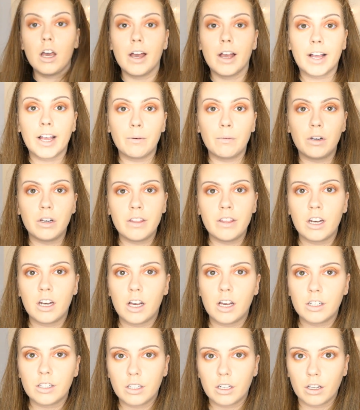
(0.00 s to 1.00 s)
Okay, well in the
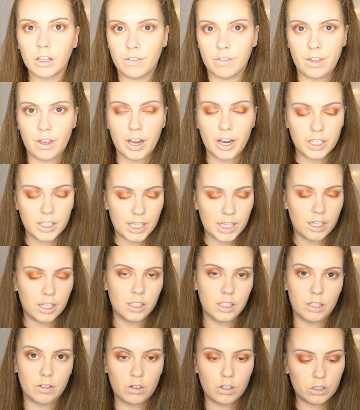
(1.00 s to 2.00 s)
last like 30
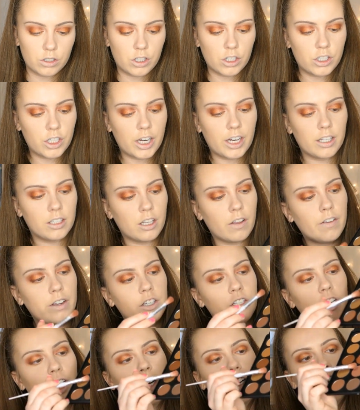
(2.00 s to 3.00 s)
seconds I've lost the sheet, so this
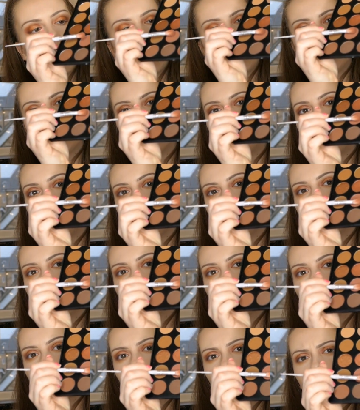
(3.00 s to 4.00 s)
shade here that we
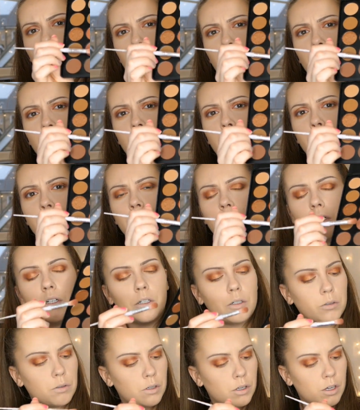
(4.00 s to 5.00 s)
used, I can't remember what it was
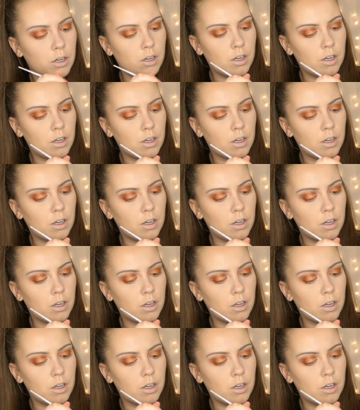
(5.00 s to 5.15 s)
called.